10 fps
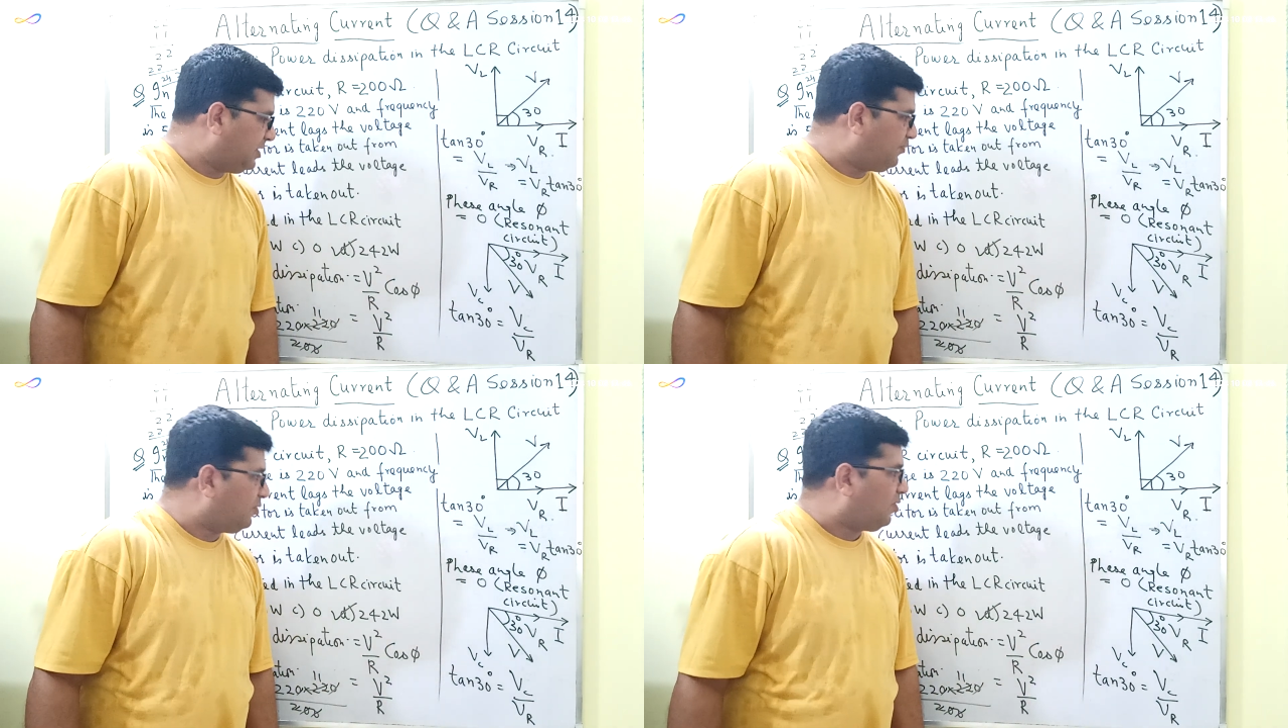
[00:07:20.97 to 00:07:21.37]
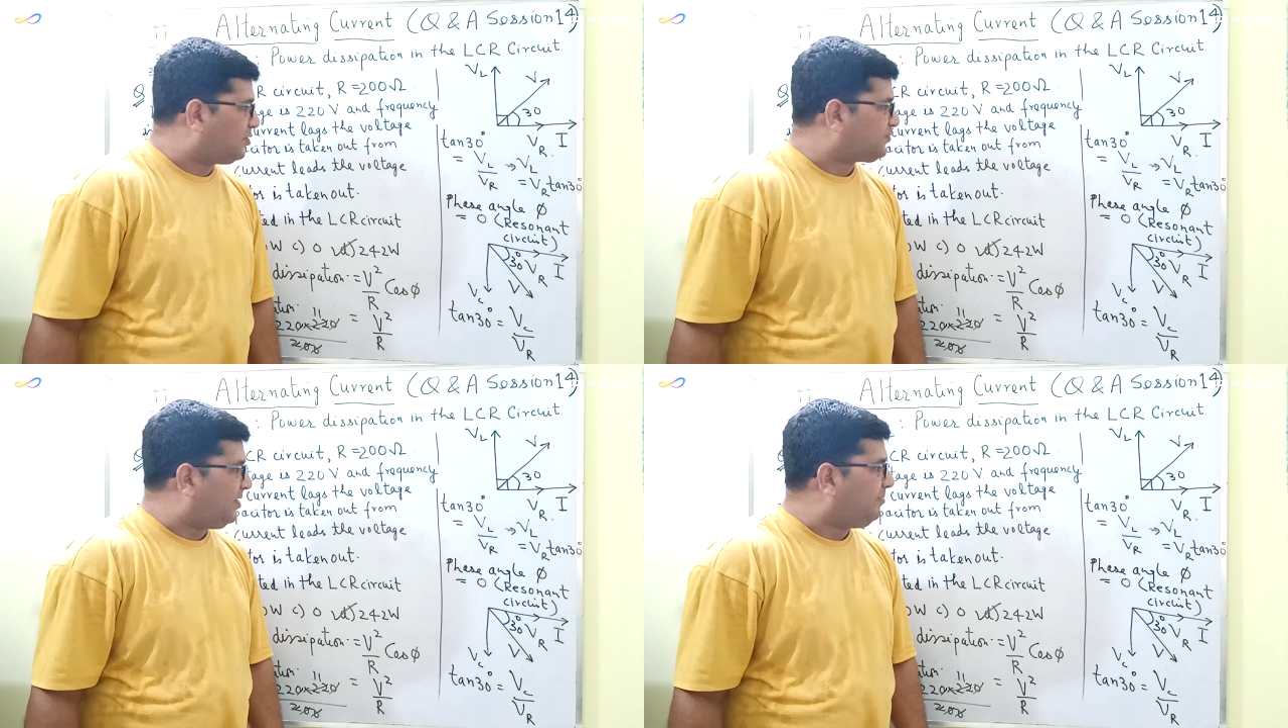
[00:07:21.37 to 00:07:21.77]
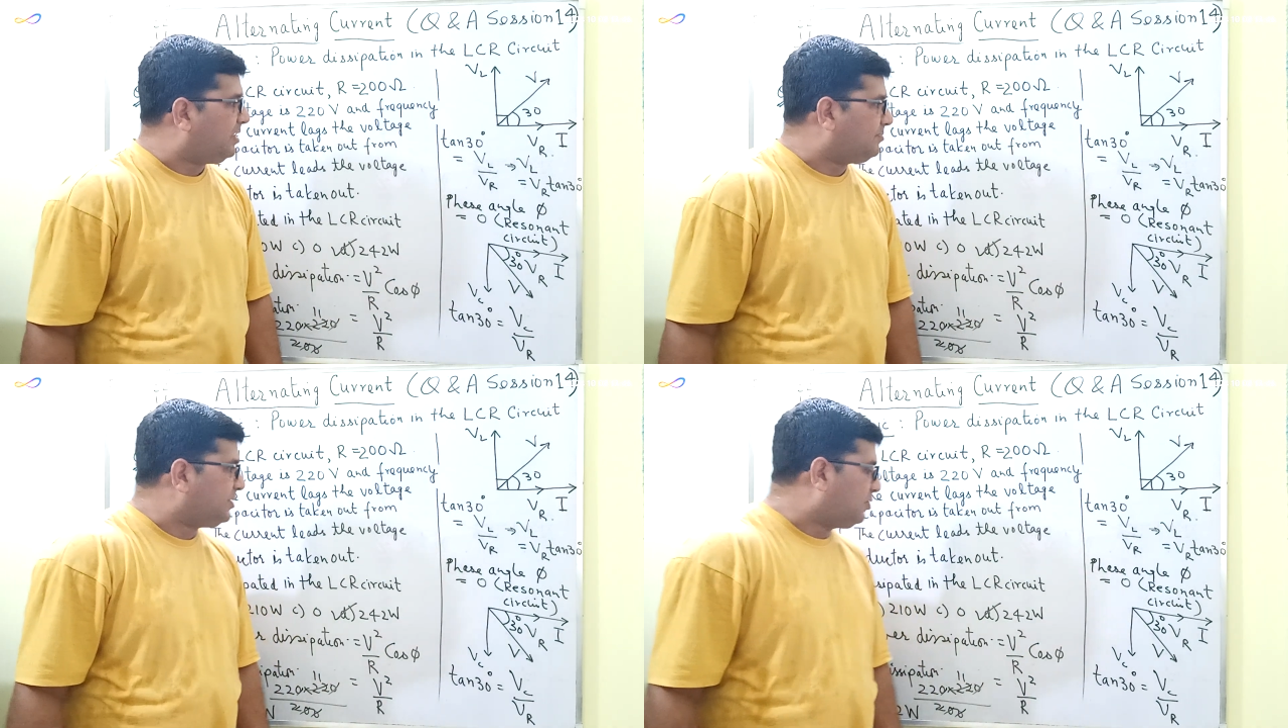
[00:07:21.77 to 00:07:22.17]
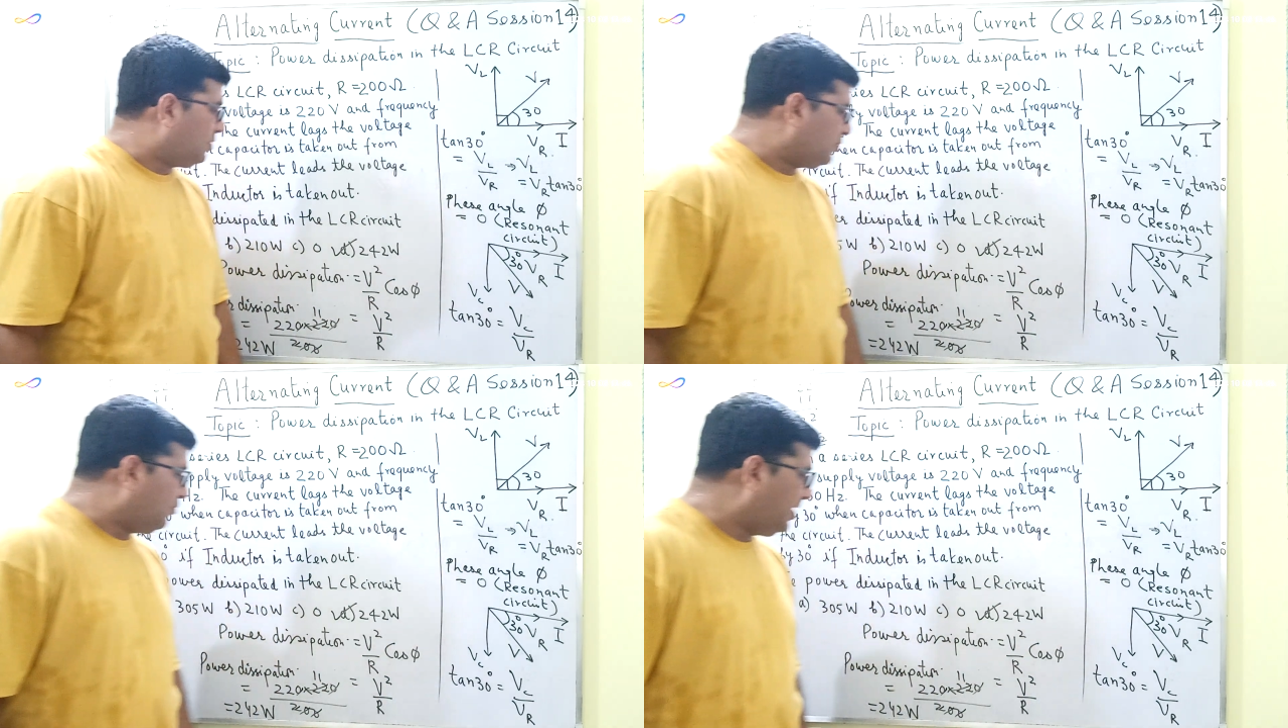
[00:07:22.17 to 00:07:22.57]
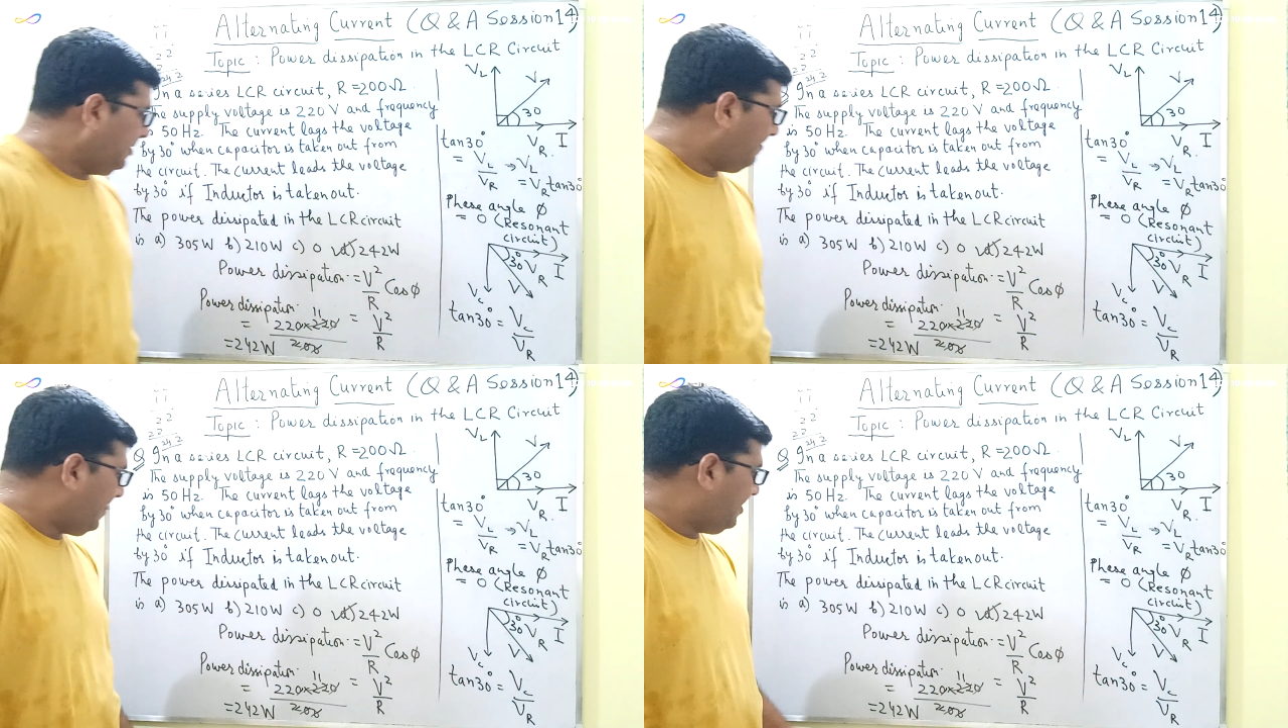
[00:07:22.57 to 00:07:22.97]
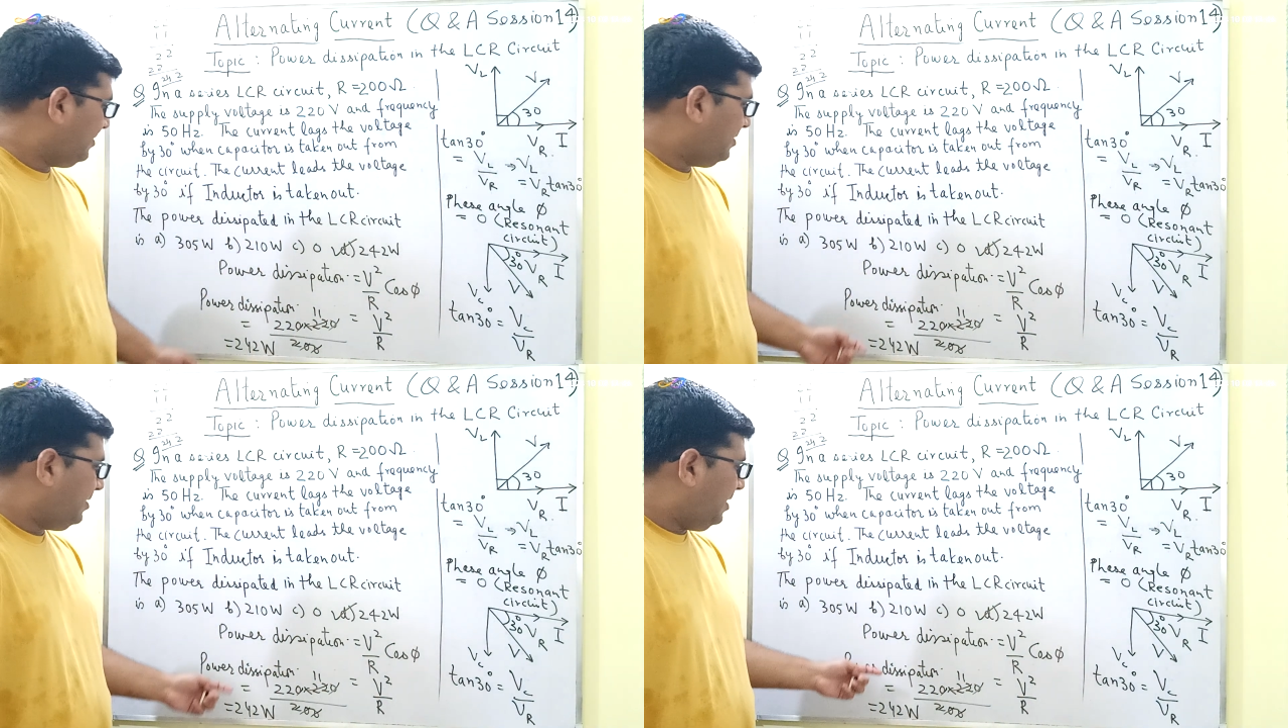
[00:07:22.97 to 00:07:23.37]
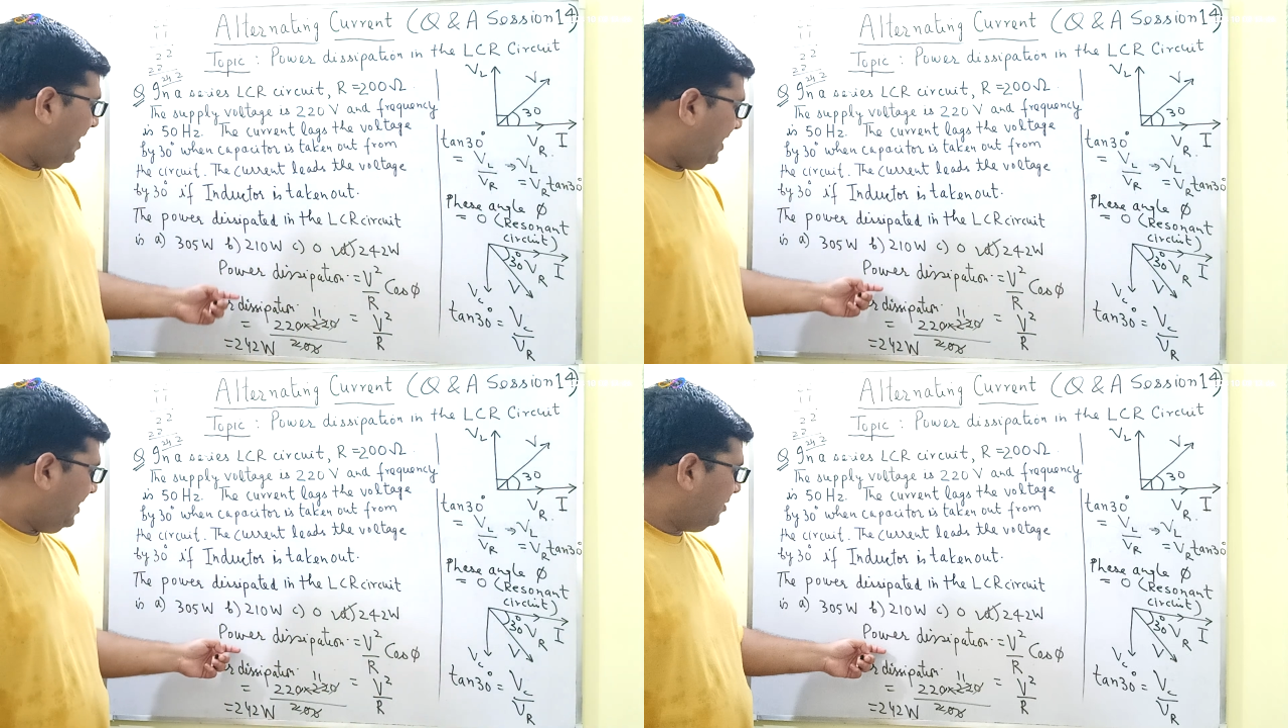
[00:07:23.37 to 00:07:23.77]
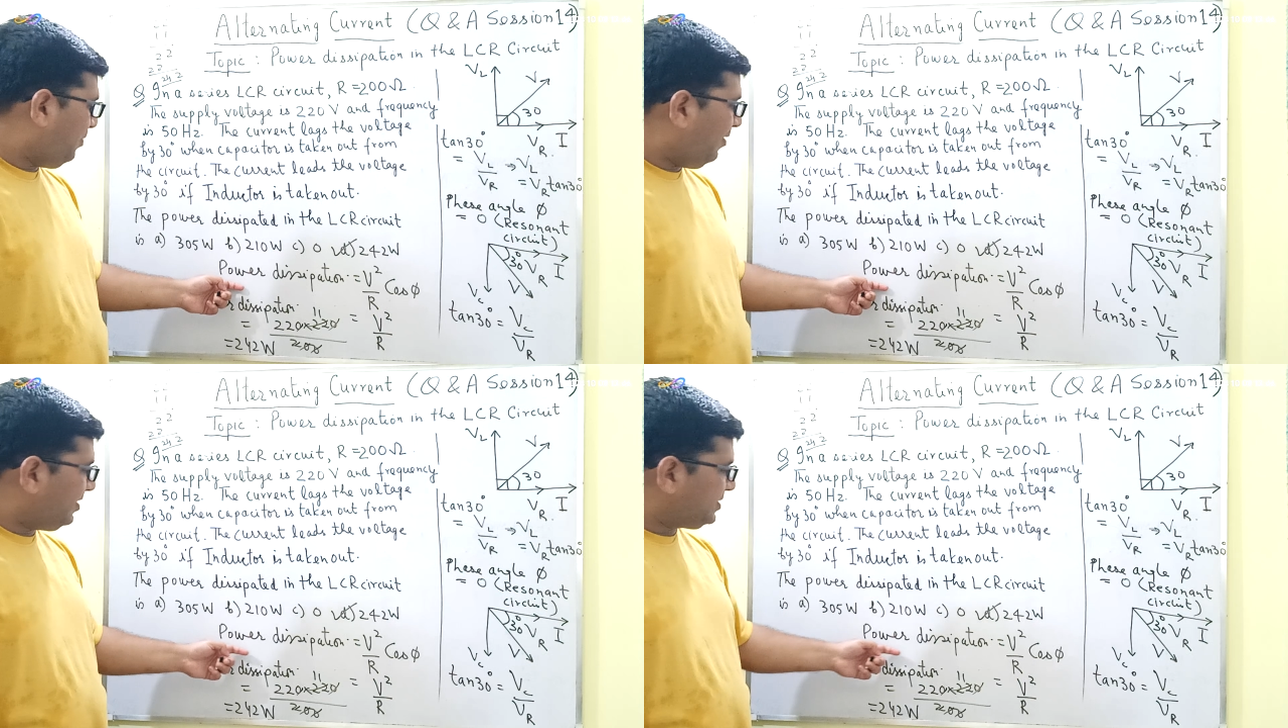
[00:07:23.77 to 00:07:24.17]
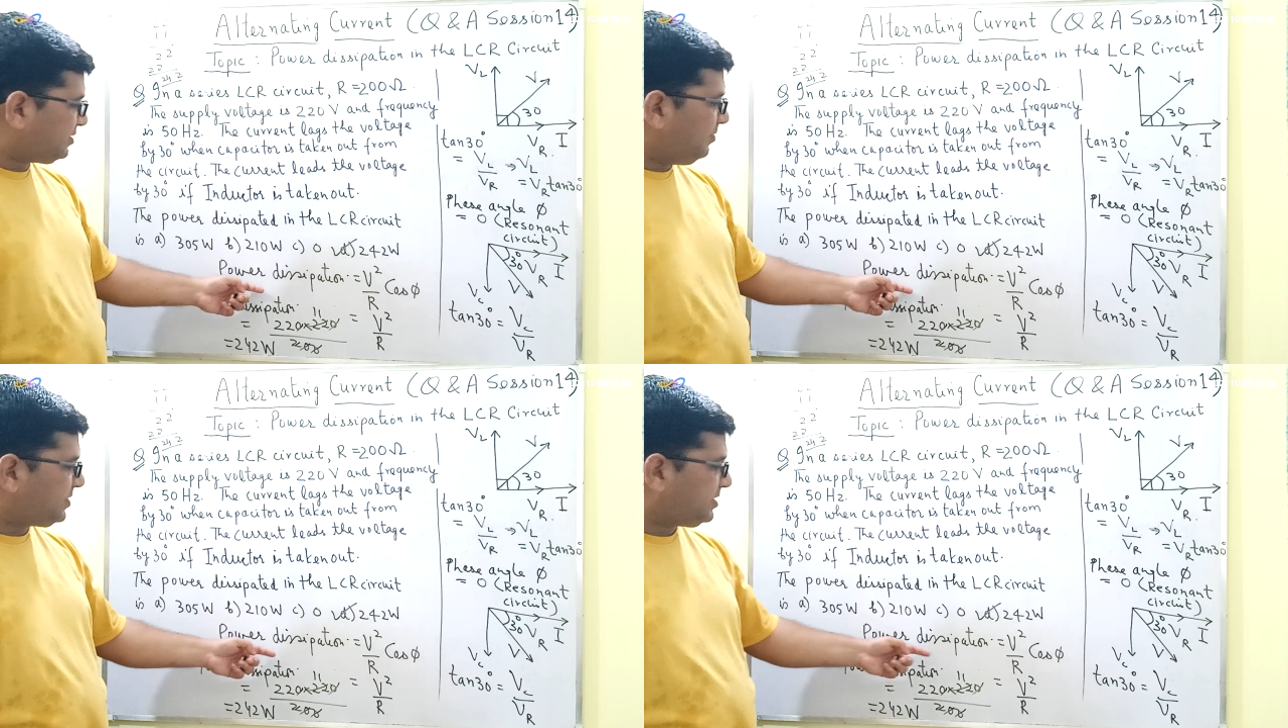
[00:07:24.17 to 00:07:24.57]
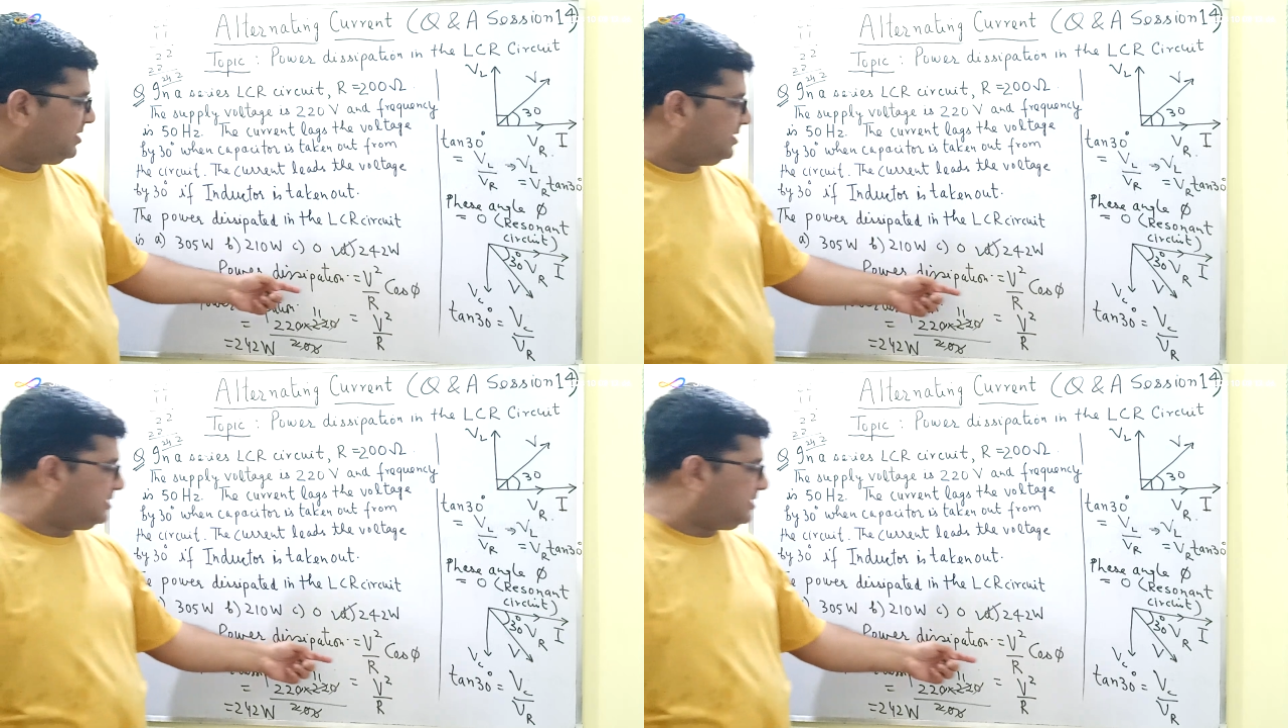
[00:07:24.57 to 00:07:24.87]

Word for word: therefore cos phi becomes equal to one and power dissipation